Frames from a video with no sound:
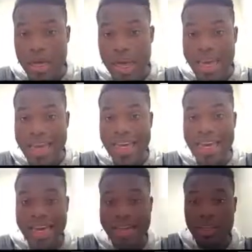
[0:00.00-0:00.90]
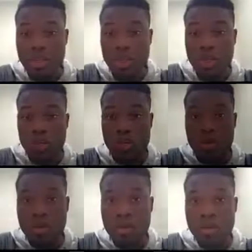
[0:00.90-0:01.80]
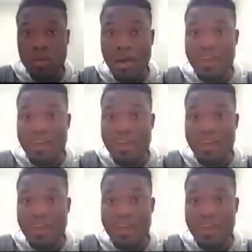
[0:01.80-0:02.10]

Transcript: I can get 2 by